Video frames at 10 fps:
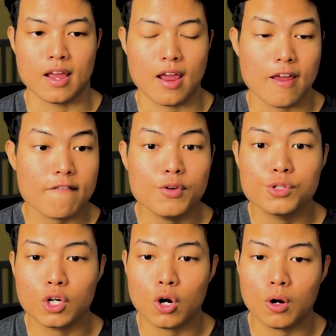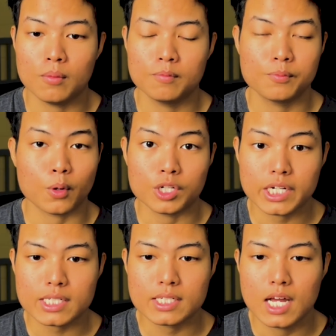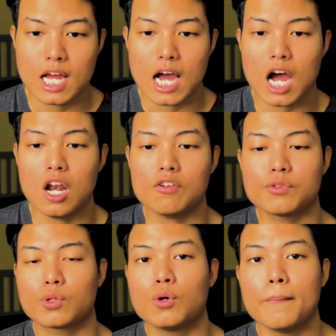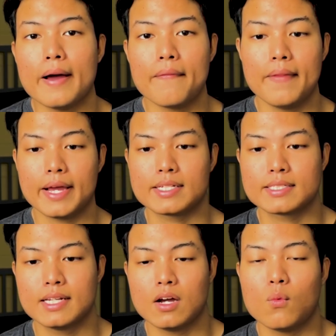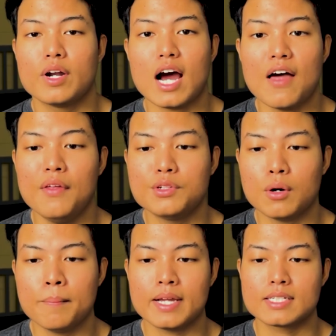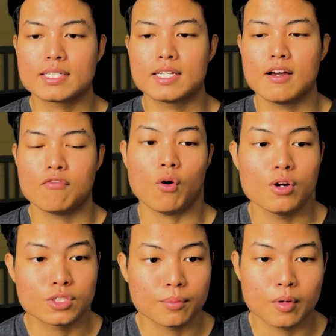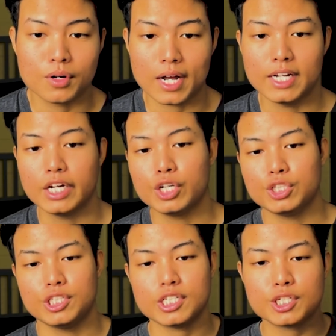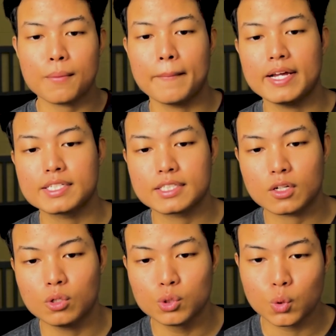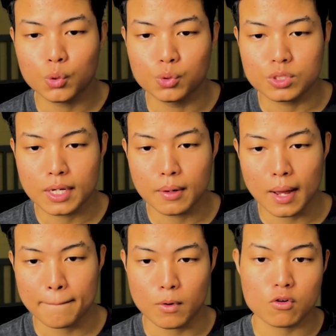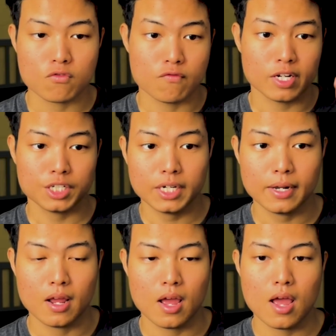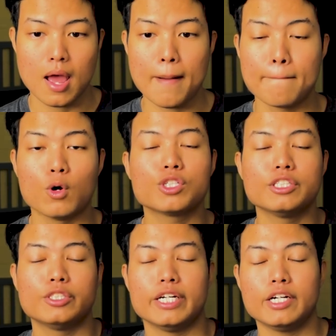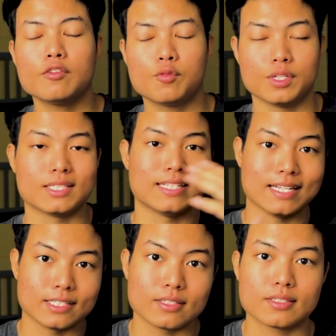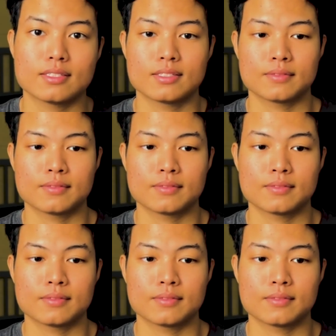In future projects, I love to combine this with other topics. For example, like gesture-based control using like both vision and motion data from the sensors.